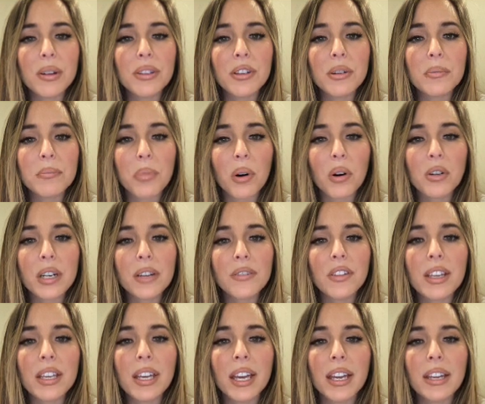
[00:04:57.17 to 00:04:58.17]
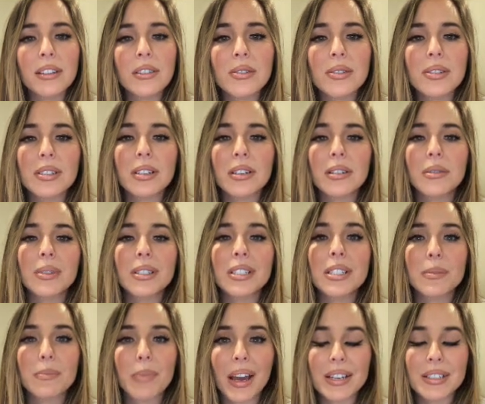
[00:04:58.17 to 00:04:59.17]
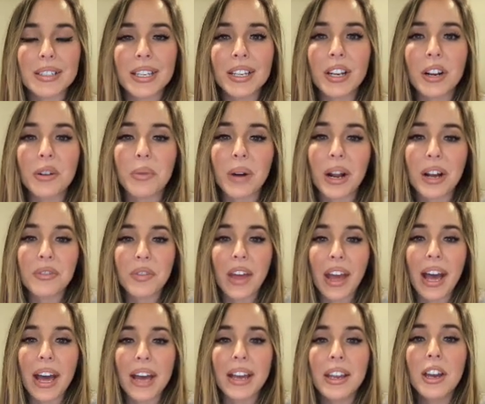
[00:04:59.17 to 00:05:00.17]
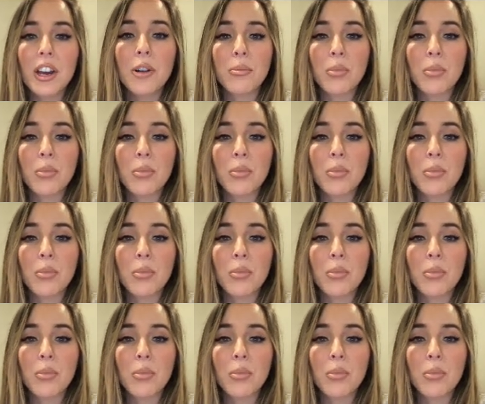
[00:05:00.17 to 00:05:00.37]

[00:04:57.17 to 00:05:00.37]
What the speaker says: but the bulk of the candle still respected around that